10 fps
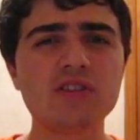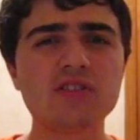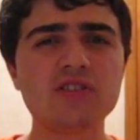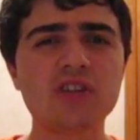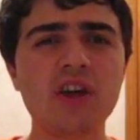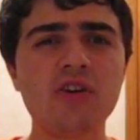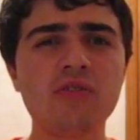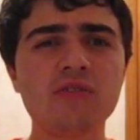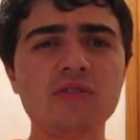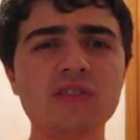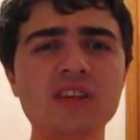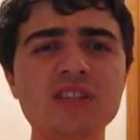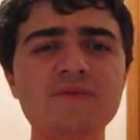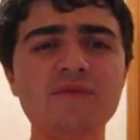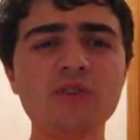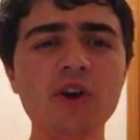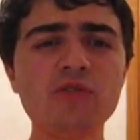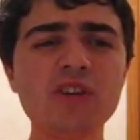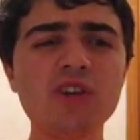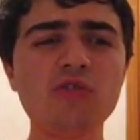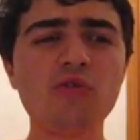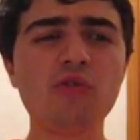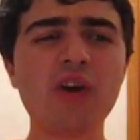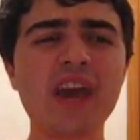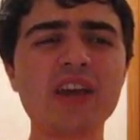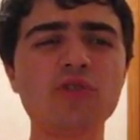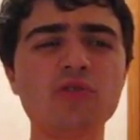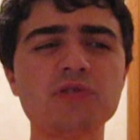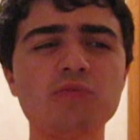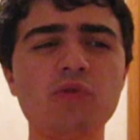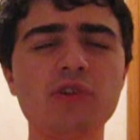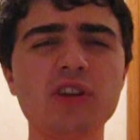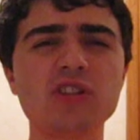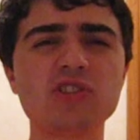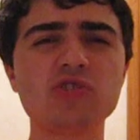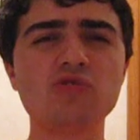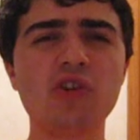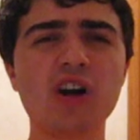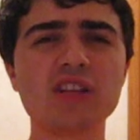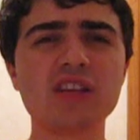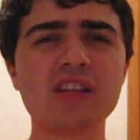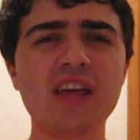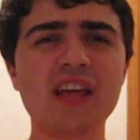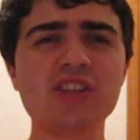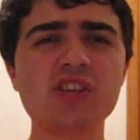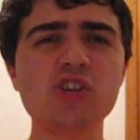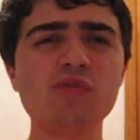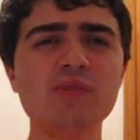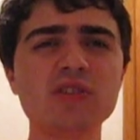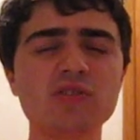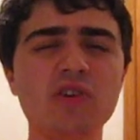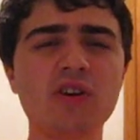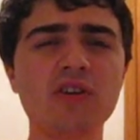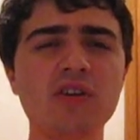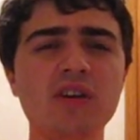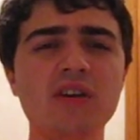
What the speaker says: So these floating cradles were constructed and humans are